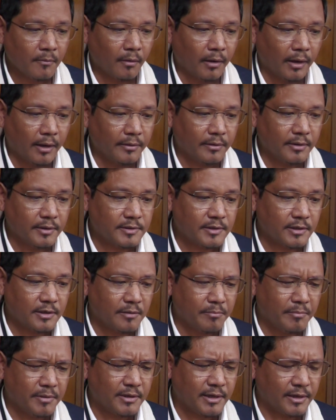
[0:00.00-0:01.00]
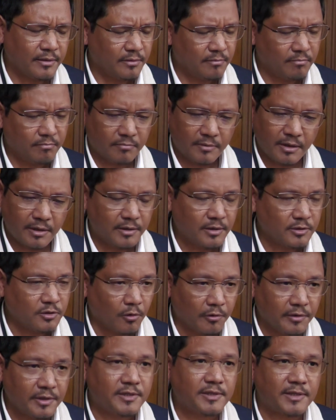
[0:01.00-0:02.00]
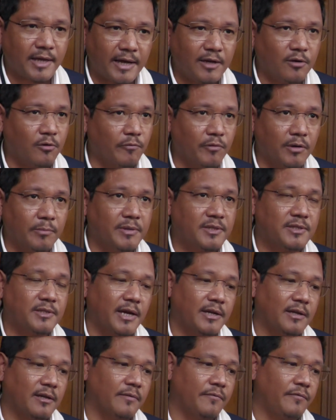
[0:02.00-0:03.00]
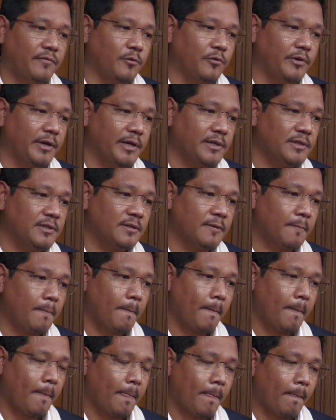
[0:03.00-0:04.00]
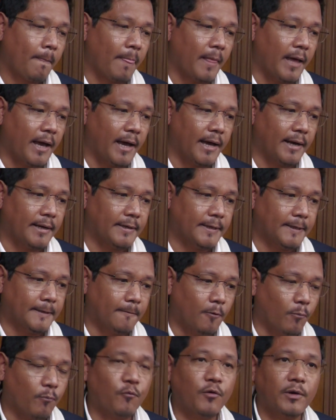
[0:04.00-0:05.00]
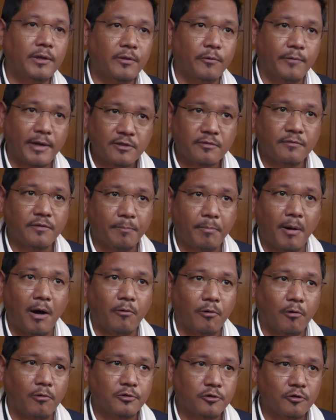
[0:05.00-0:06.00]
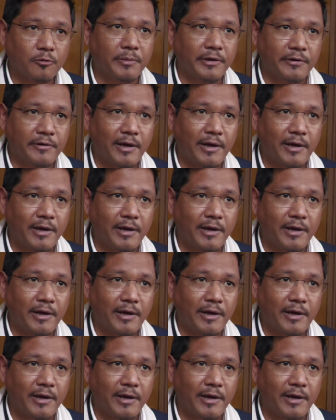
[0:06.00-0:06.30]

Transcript: and this agreement I think is already signed or will be signed in a few days and uh, hopefully the rest of the power also will be